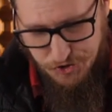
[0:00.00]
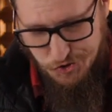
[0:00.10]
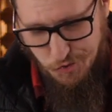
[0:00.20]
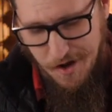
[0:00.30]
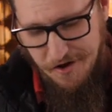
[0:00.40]

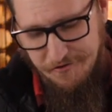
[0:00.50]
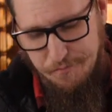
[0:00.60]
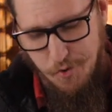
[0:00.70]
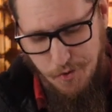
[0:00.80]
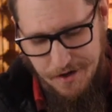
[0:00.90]

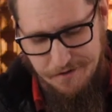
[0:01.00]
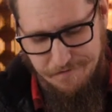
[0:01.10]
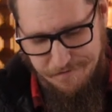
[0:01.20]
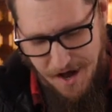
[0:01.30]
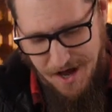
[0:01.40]

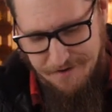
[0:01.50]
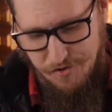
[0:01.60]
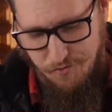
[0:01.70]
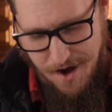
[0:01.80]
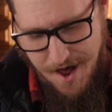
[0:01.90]
12.5
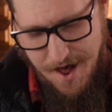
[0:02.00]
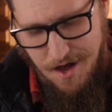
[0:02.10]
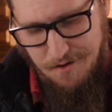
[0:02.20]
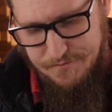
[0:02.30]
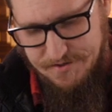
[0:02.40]

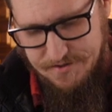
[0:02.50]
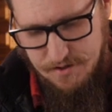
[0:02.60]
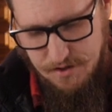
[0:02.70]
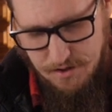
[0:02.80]
grams.